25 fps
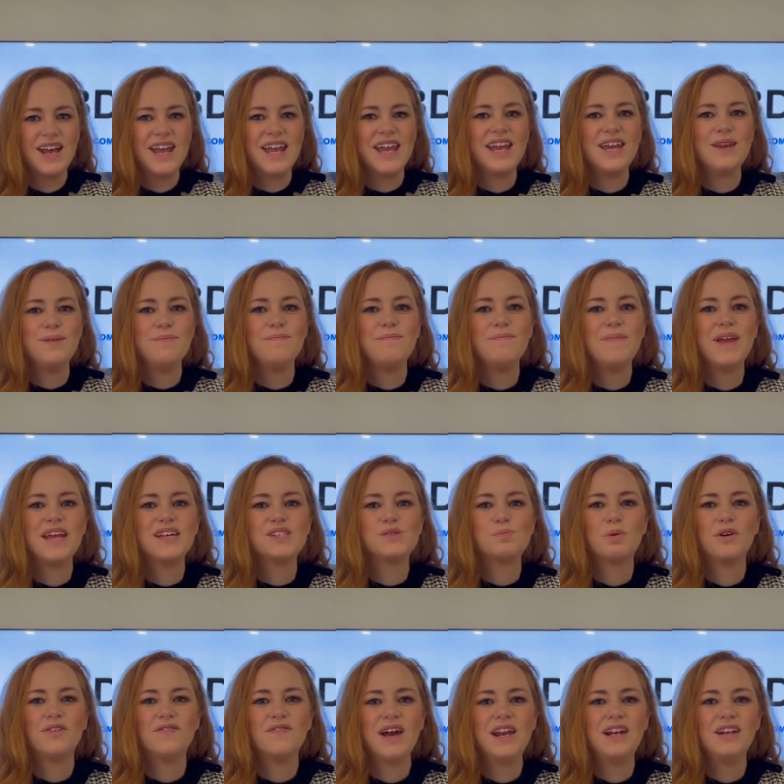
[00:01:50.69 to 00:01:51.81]
It makes
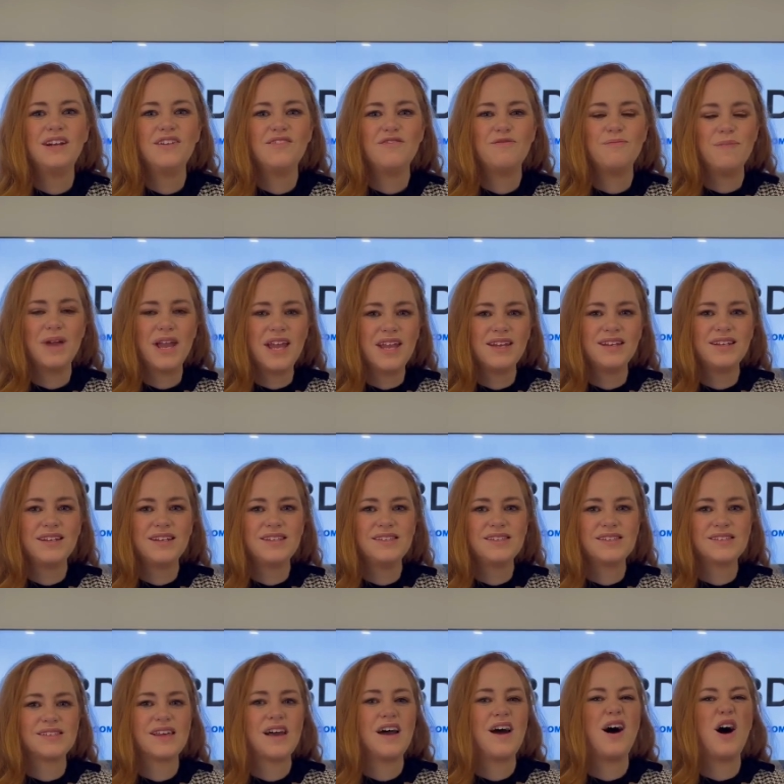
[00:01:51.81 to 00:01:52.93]
preventative
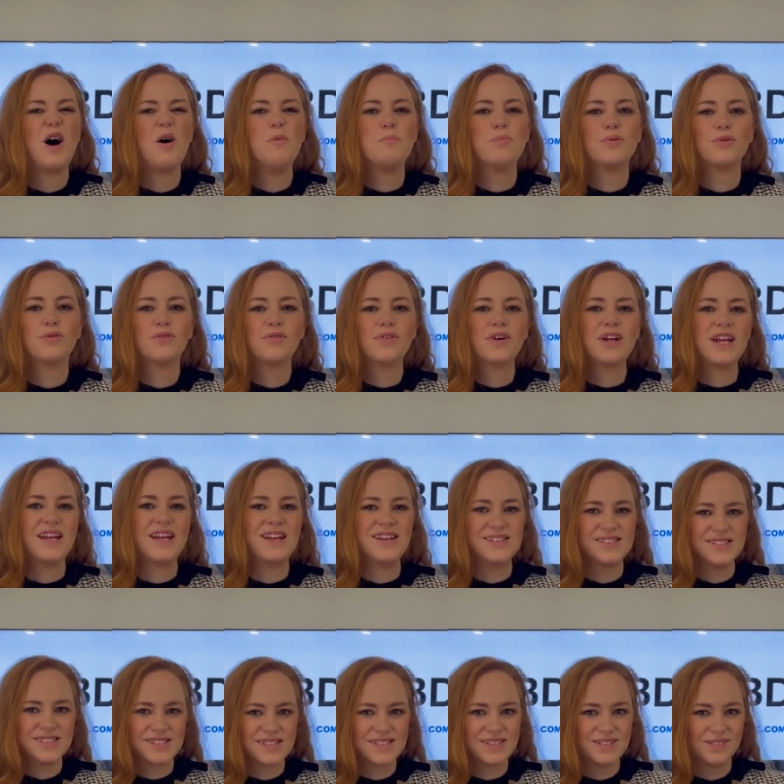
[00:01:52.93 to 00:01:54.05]
maintenance a
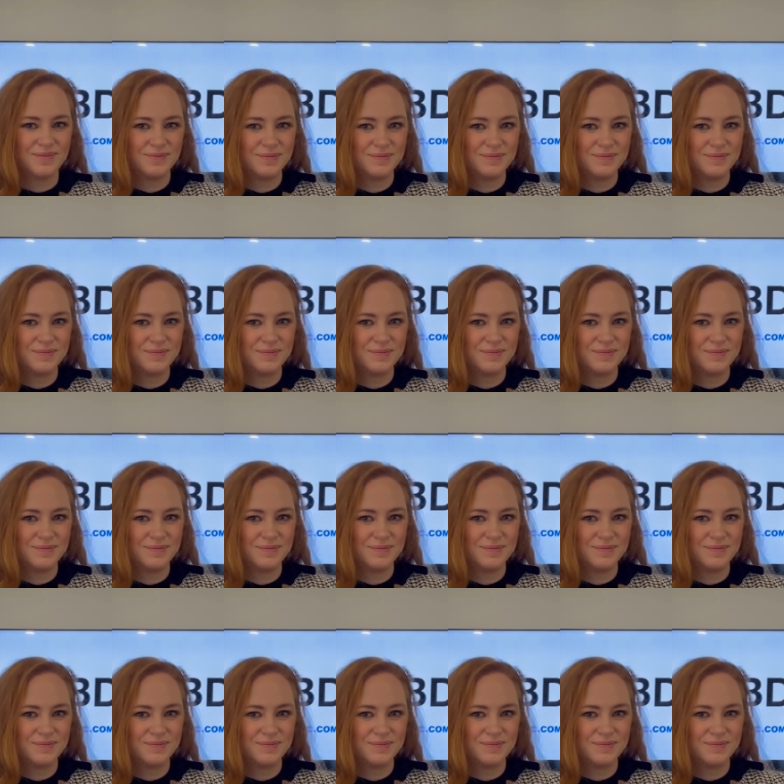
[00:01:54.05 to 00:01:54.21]
breeze.